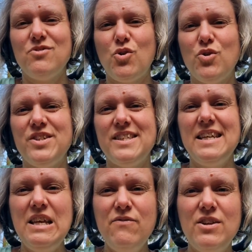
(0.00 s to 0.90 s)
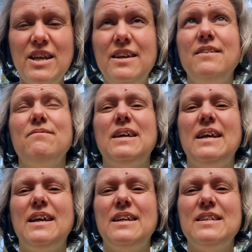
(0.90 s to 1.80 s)
towards the evening
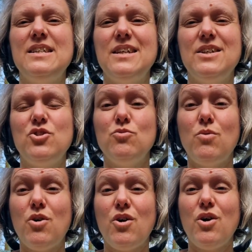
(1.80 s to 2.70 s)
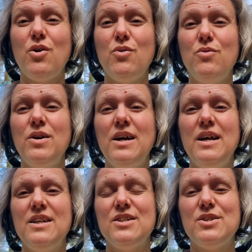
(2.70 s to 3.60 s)
and tomorrow,
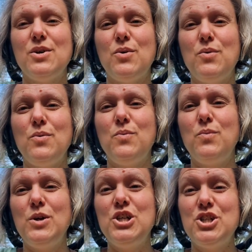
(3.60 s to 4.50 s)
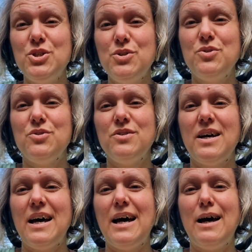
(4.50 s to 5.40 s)
so we should
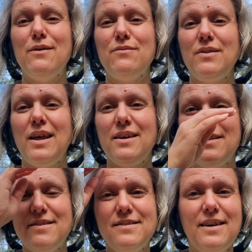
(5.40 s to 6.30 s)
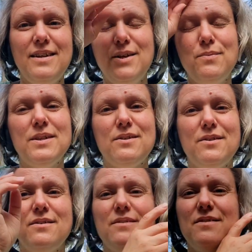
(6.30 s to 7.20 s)
have like sunny
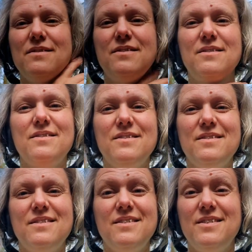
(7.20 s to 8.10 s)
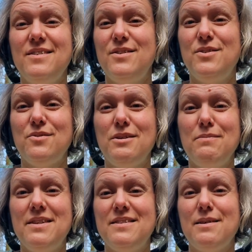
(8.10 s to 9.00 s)
weather during
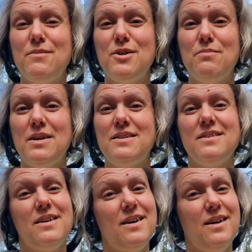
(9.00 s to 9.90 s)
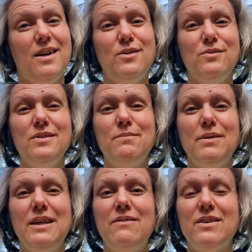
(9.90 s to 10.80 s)
midsummer, but I'll only
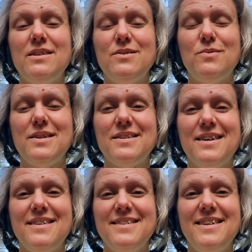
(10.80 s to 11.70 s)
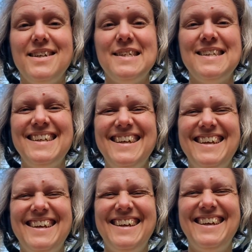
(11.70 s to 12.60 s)
believe it once I see it,
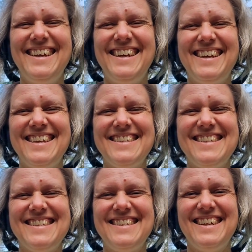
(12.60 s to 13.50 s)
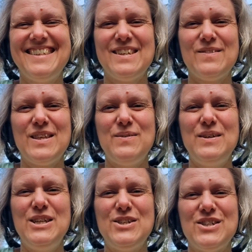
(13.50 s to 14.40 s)
because it's not something
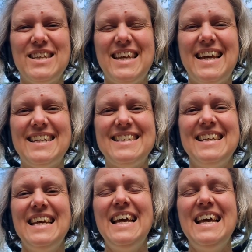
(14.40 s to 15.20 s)
we usually get.